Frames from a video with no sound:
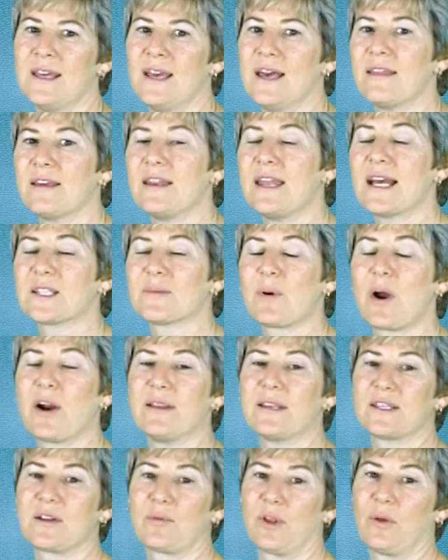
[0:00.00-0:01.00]
The next part of
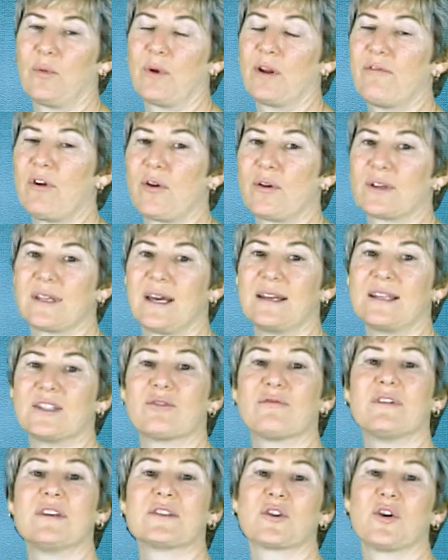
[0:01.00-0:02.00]
this I really want to focus on is
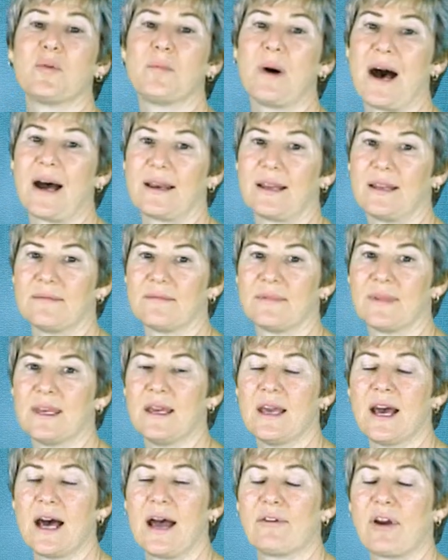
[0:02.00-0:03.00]
your physical body.
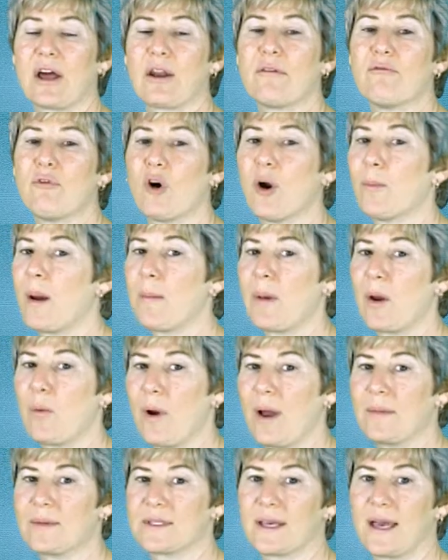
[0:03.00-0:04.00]
I've got a form on my
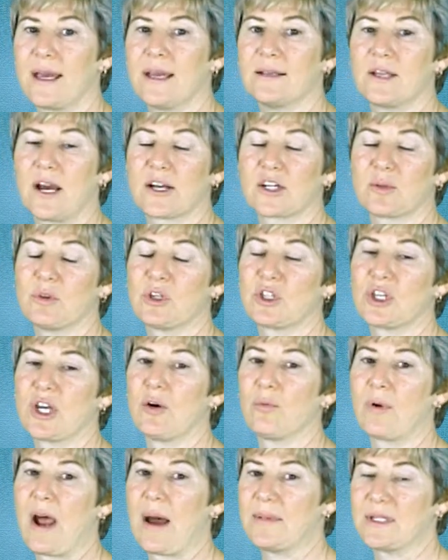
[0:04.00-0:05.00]
website,
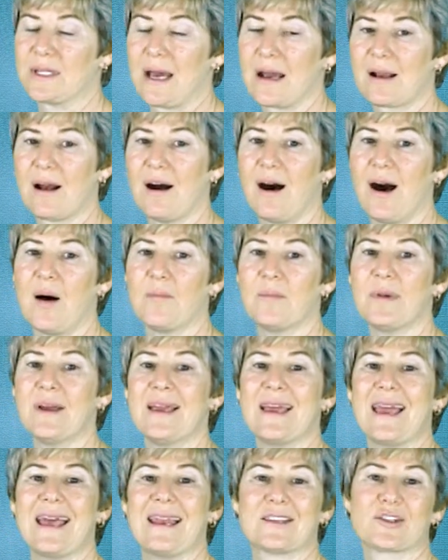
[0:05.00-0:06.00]
drmichellerobin.com,
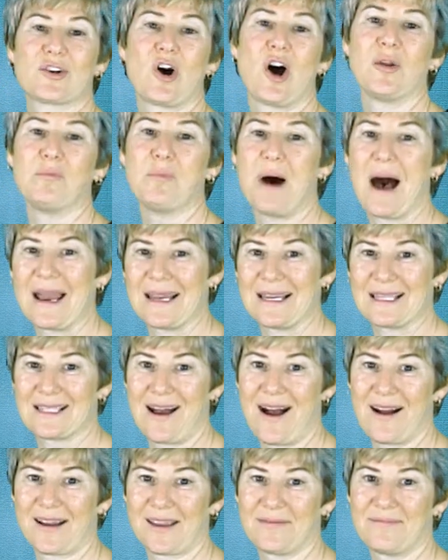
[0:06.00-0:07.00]
and it's called Body
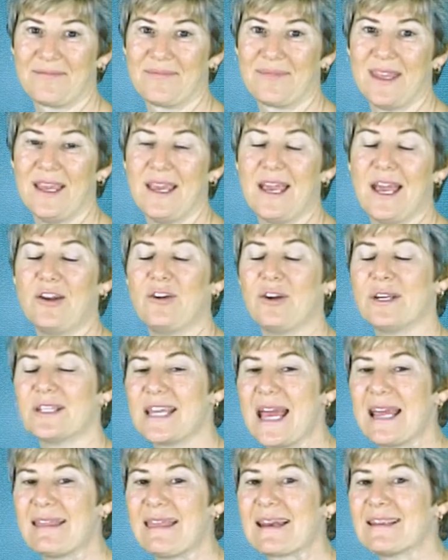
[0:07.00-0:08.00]
Talk. And you can
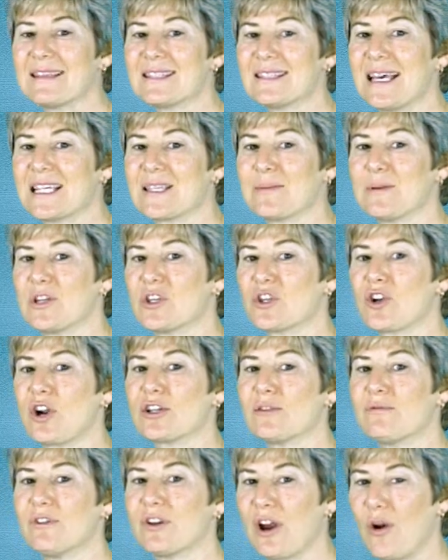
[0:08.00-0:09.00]
take that assessment to start
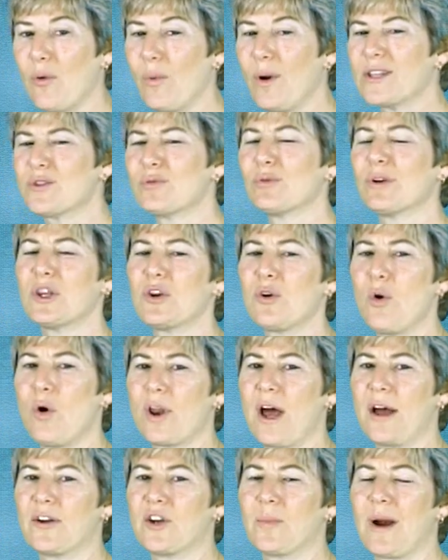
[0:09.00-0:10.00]
to figure out what's really
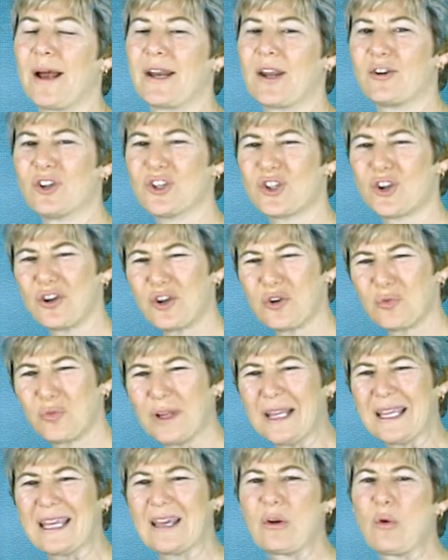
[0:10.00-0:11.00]
going on in your body. Are you starting to
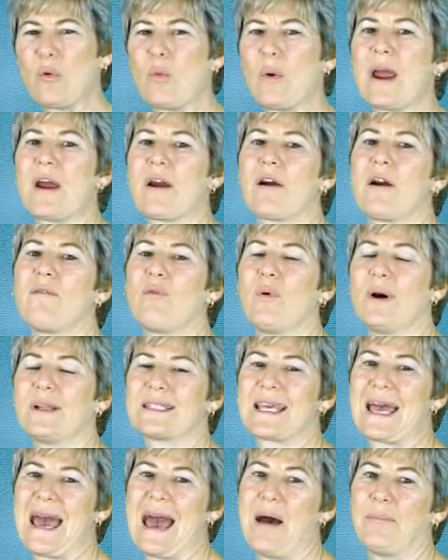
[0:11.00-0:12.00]
really get aware of
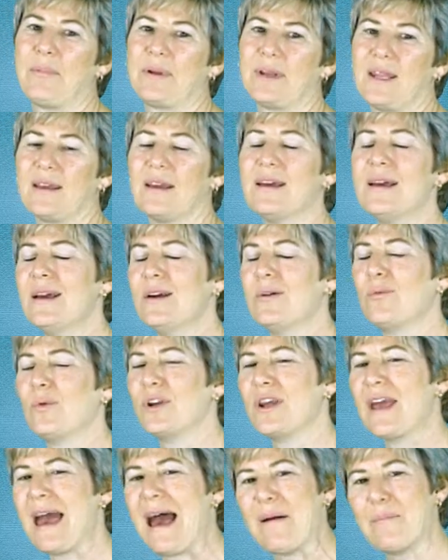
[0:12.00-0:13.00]
what's happening when
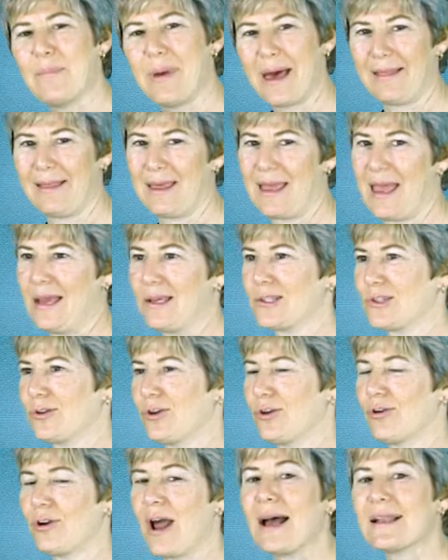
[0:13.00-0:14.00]
you have belly aches, or
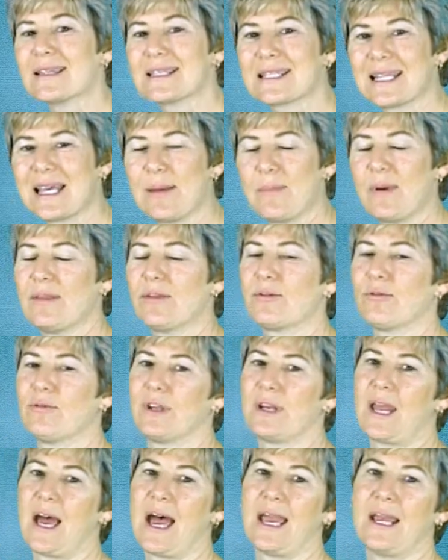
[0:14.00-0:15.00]
you're not sleeping through the
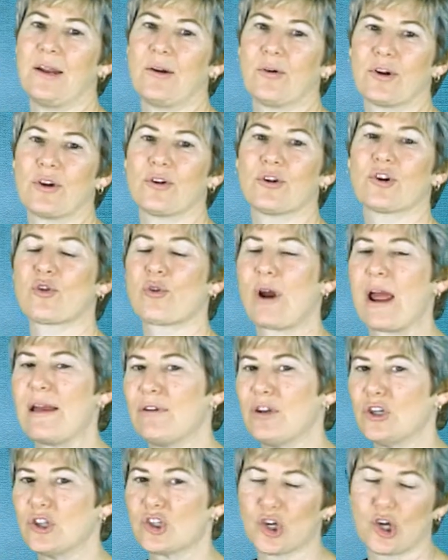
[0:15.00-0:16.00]
night, or you're
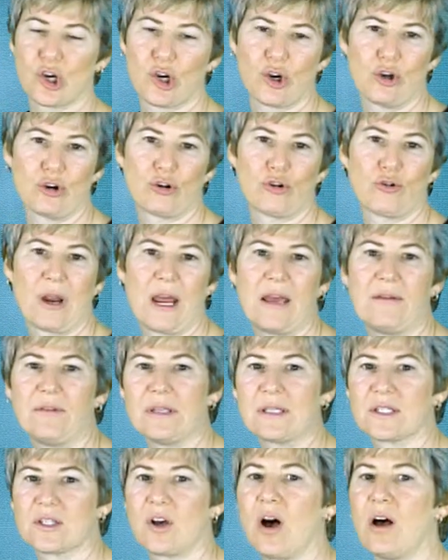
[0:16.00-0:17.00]
craving sugar, you're
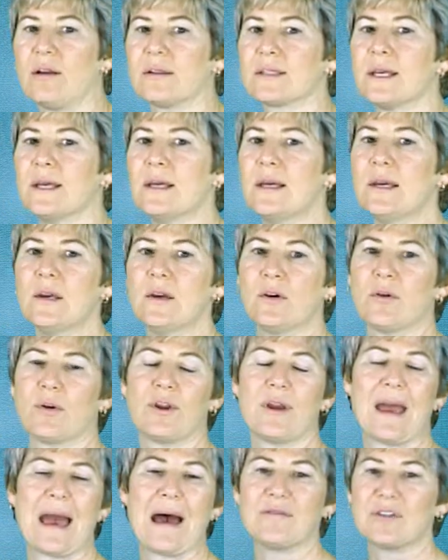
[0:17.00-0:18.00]
craving salt, or
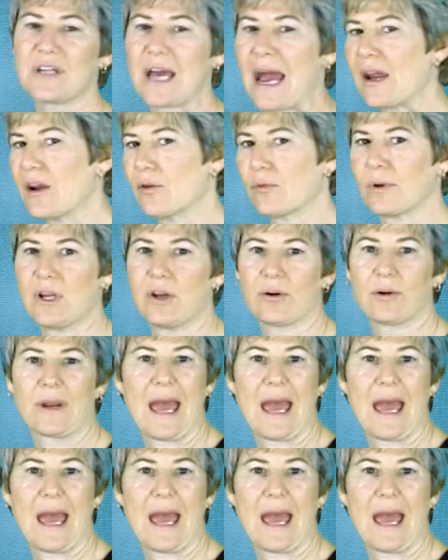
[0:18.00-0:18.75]
you have diarrhea, or you